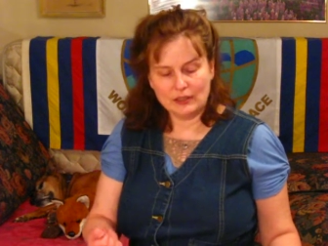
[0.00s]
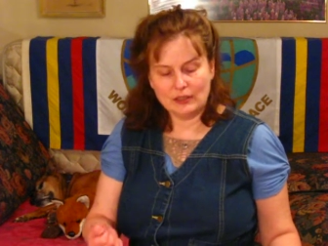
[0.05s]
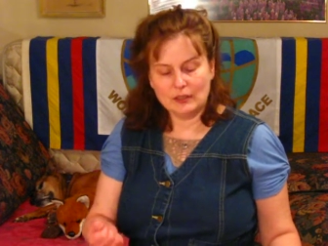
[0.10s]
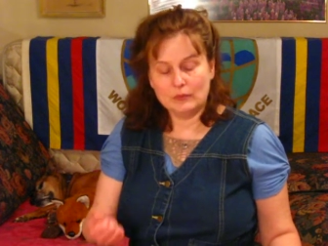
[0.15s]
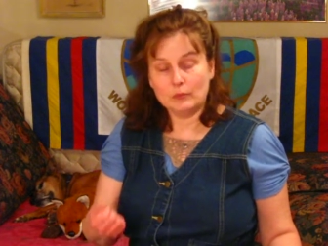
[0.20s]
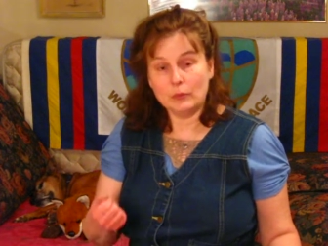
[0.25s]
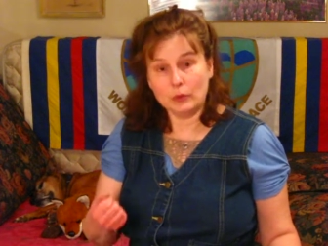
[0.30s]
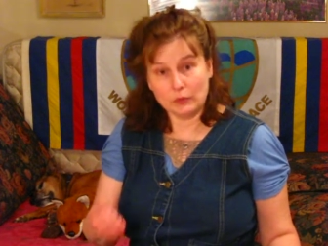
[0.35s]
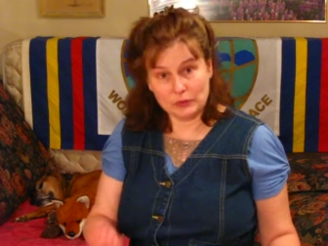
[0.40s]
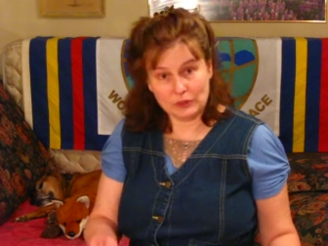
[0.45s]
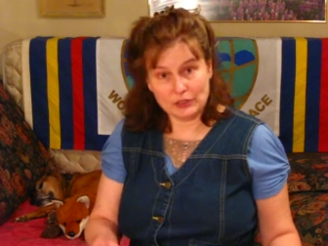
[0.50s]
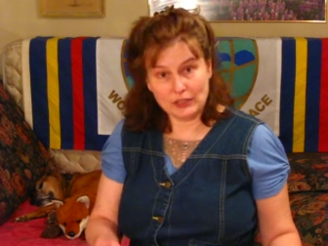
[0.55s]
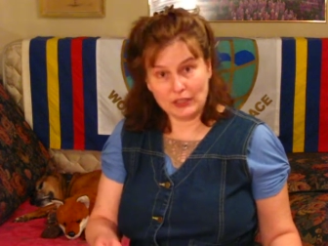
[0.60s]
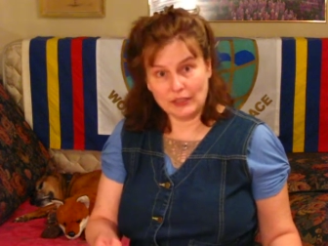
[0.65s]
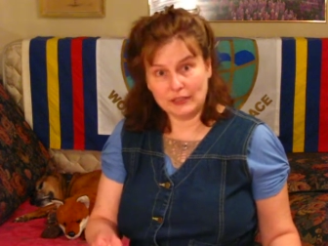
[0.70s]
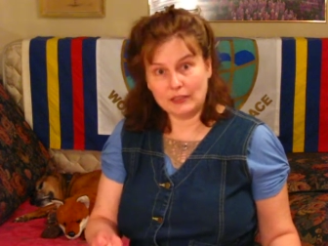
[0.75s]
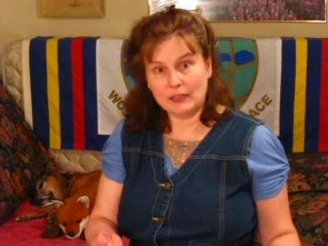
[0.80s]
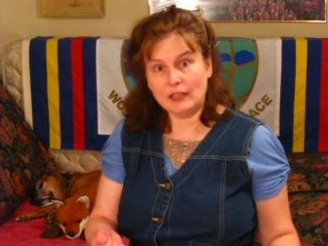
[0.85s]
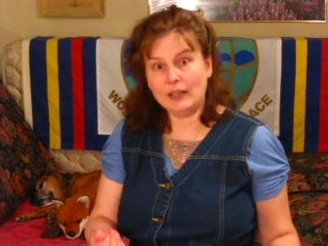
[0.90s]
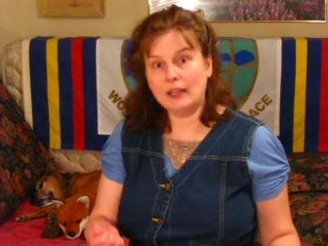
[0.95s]

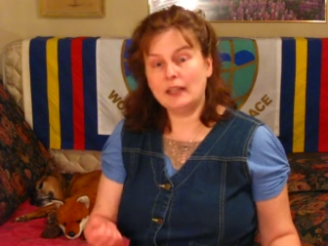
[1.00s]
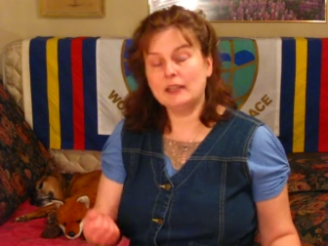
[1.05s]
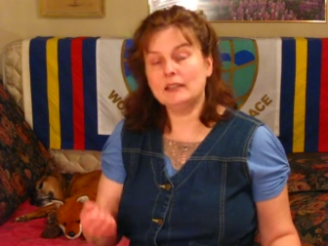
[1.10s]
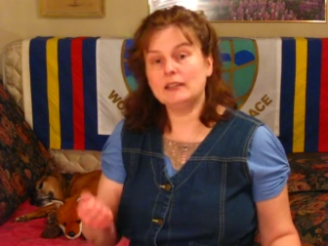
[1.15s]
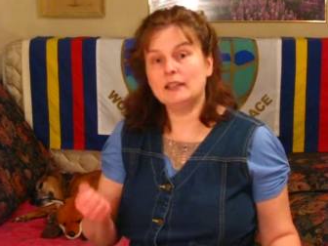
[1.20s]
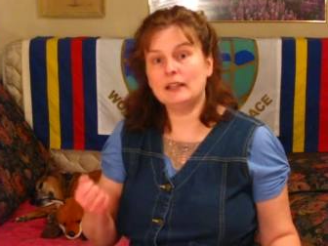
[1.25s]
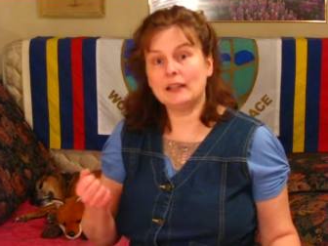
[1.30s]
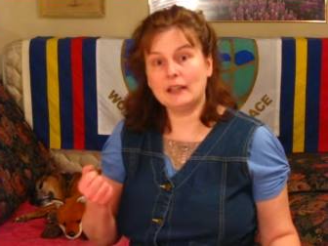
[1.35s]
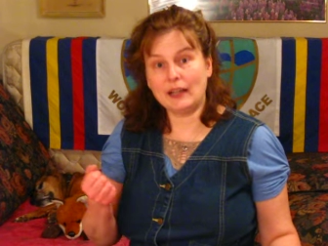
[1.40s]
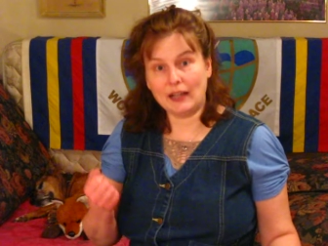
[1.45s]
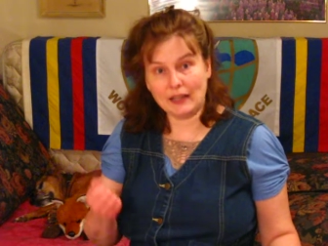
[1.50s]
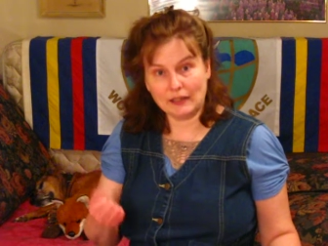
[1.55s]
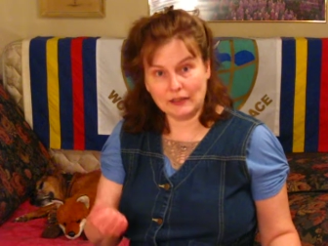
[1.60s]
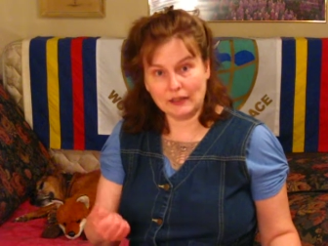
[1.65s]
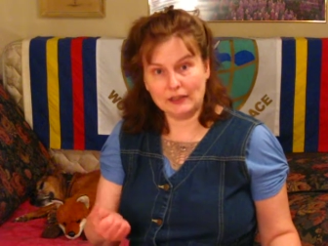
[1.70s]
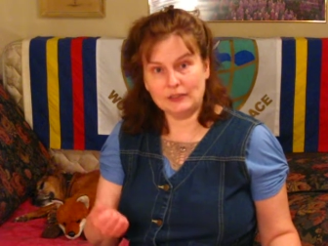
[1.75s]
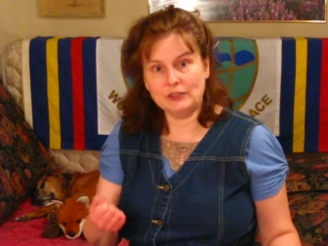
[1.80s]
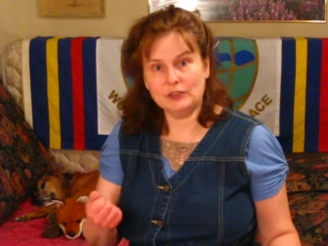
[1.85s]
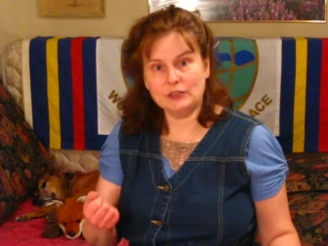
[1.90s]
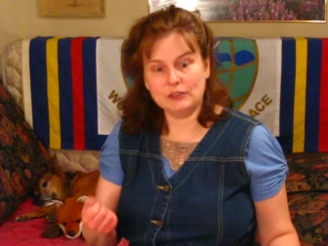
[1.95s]
Putin, and their
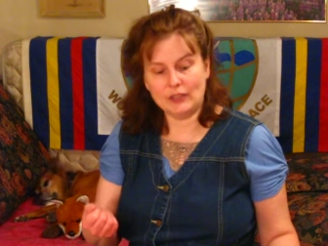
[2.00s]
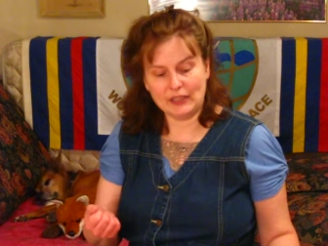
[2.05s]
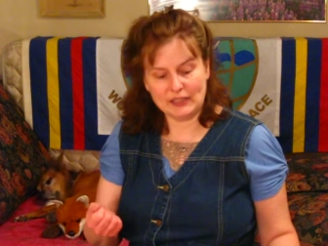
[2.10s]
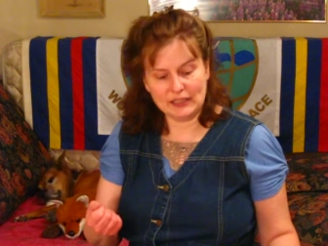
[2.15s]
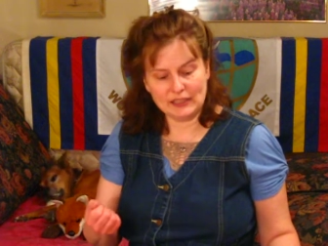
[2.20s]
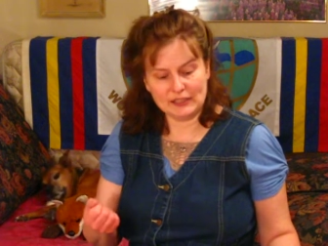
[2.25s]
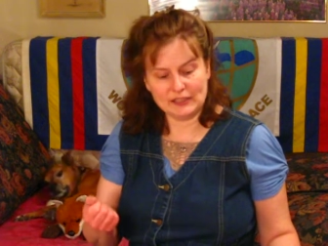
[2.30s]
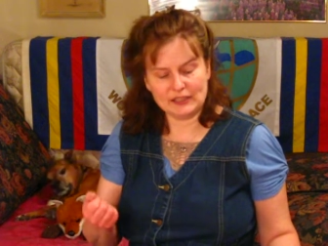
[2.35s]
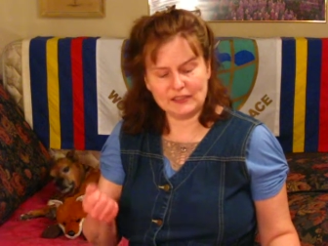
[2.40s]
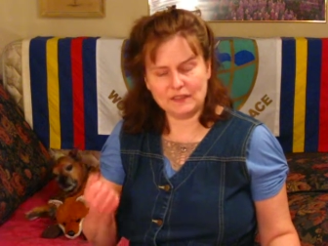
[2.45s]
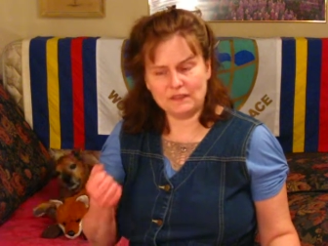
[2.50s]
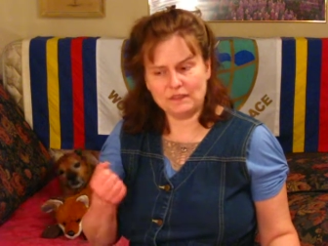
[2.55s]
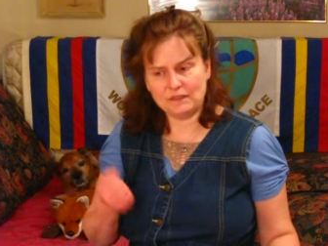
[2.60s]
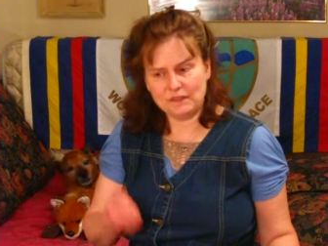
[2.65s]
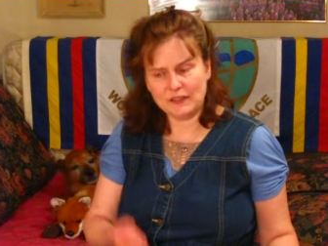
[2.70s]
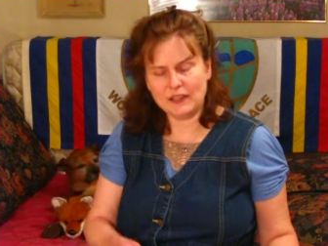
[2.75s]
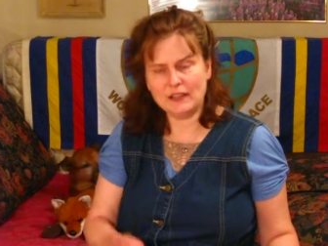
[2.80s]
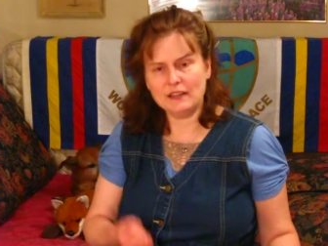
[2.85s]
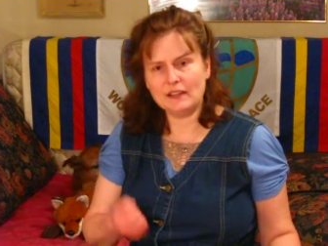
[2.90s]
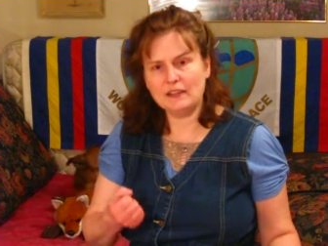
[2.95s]
allied Ukrainians to
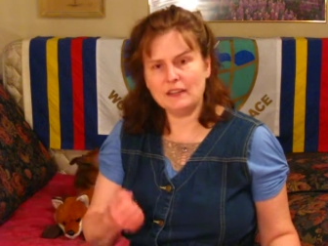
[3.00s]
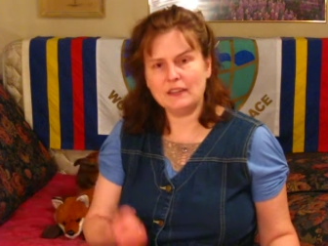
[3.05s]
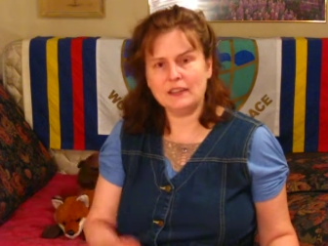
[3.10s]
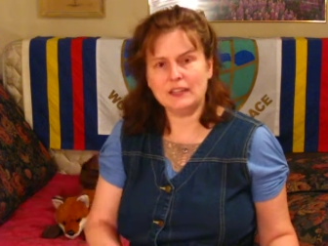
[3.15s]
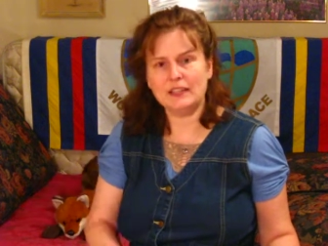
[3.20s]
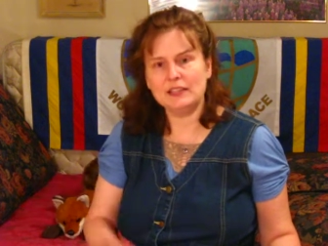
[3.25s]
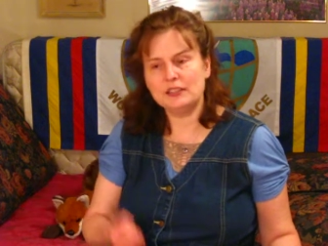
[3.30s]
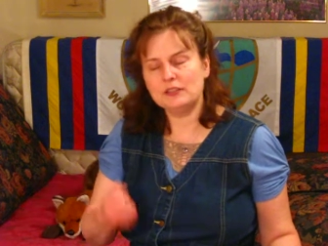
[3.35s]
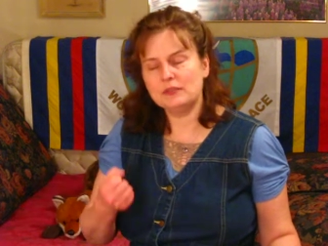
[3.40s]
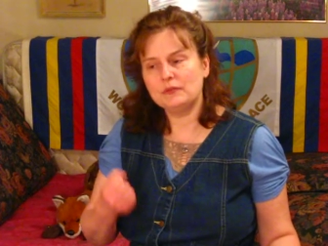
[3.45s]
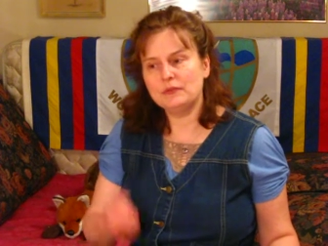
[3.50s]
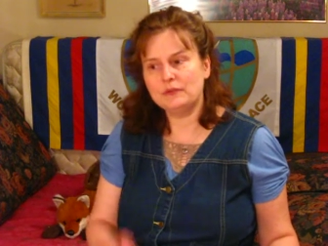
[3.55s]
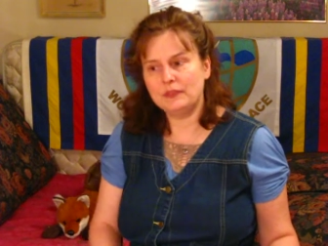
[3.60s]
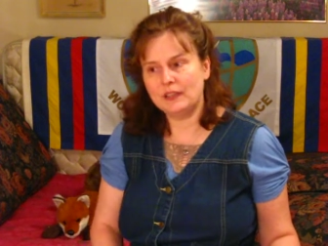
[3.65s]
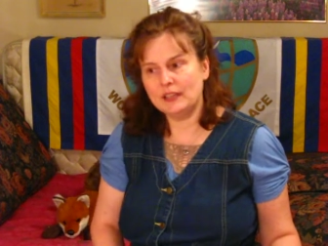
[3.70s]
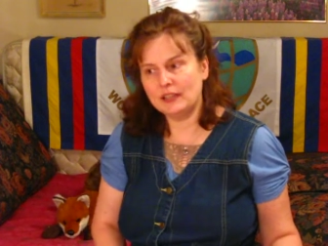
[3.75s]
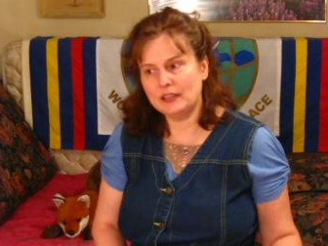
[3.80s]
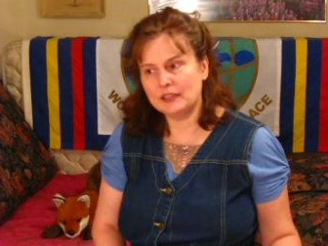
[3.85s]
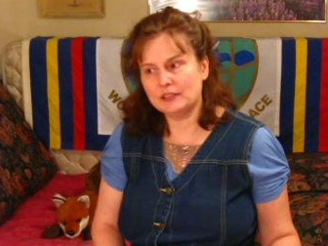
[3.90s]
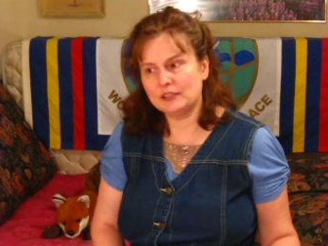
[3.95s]
feel these
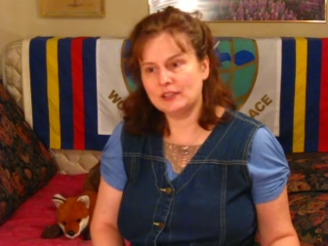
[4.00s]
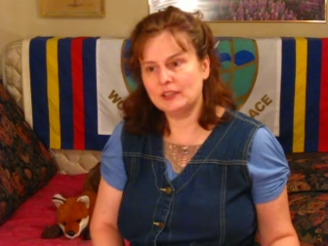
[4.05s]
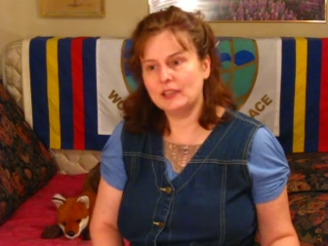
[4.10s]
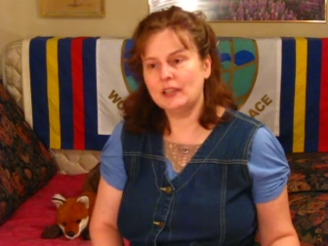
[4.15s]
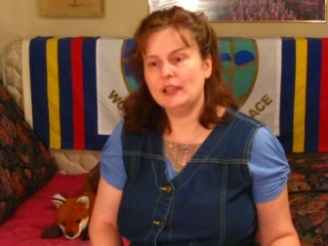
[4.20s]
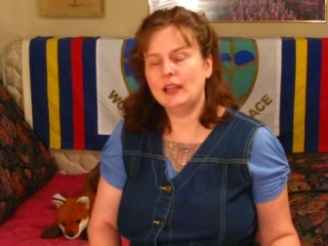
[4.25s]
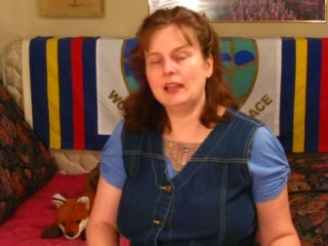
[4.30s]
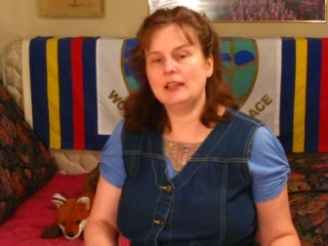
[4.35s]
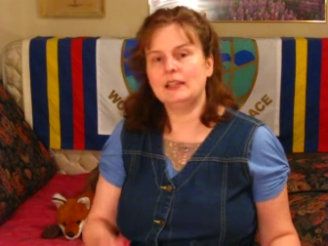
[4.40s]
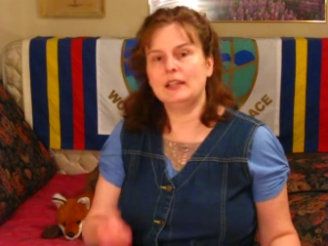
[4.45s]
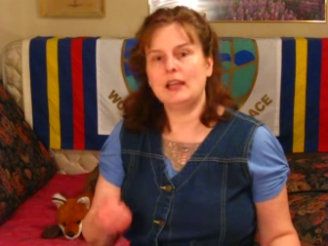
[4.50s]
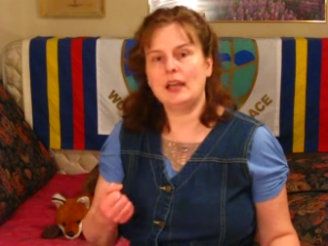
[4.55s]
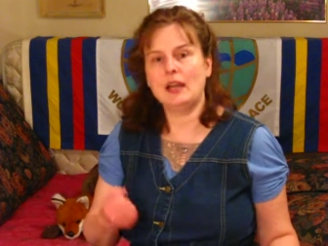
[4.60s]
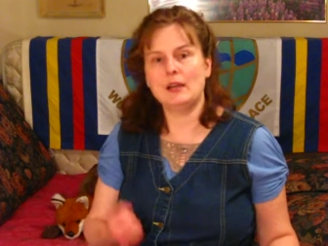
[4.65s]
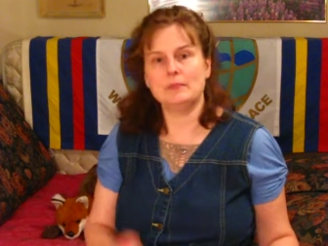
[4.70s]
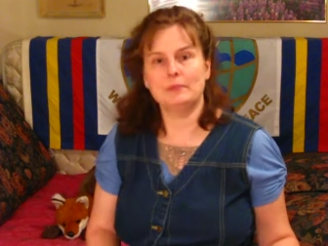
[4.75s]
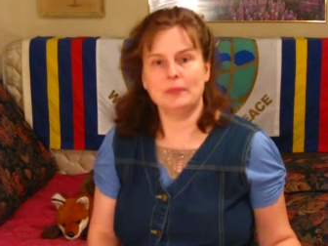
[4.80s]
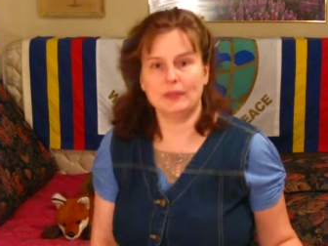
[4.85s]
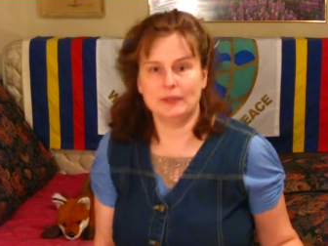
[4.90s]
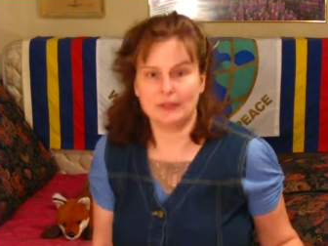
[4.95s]
fears and
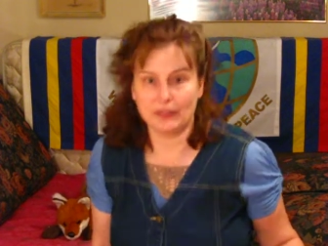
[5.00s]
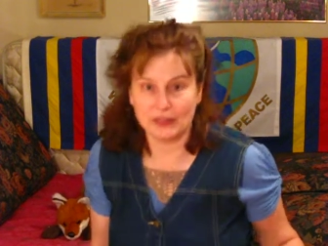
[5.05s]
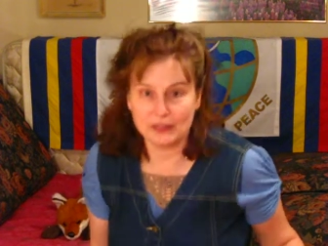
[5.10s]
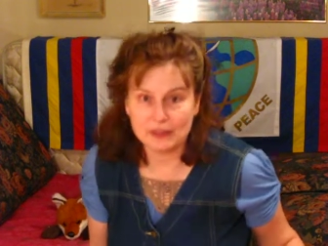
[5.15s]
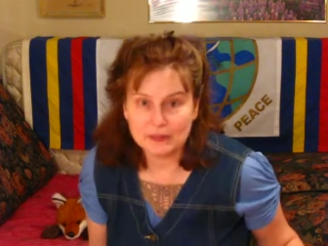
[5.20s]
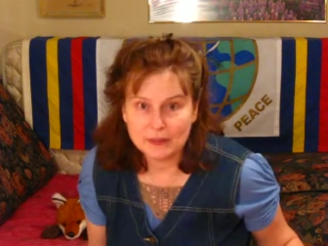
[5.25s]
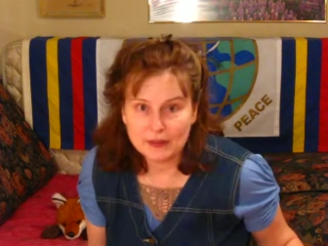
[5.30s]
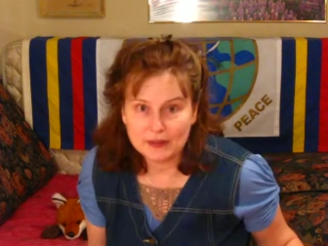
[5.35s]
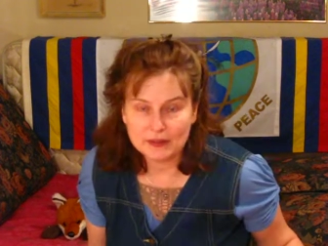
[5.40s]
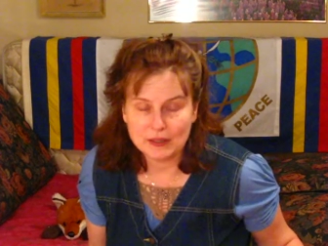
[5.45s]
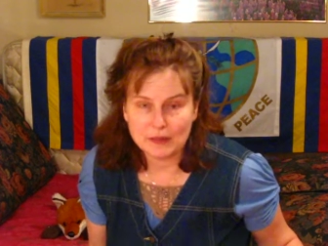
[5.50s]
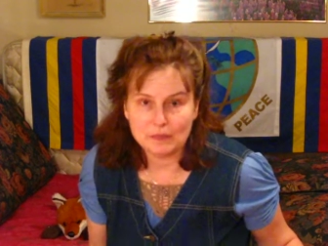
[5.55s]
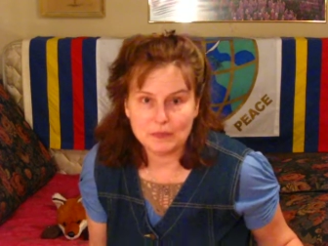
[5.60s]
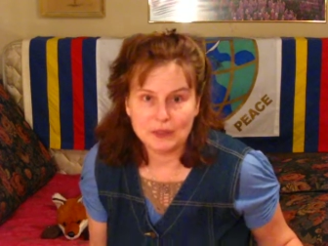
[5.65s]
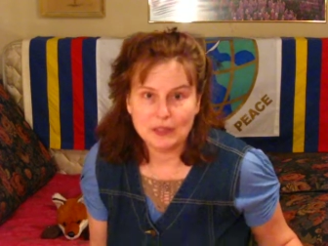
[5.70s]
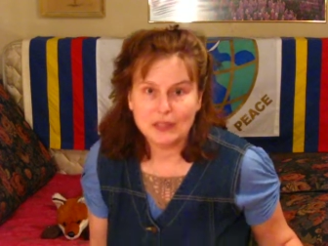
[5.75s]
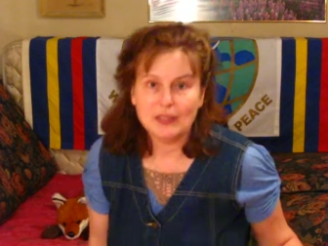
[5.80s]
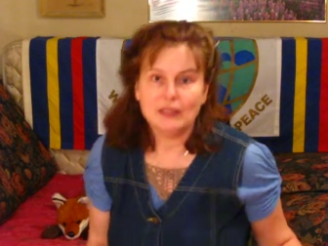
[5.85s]
empathize with them.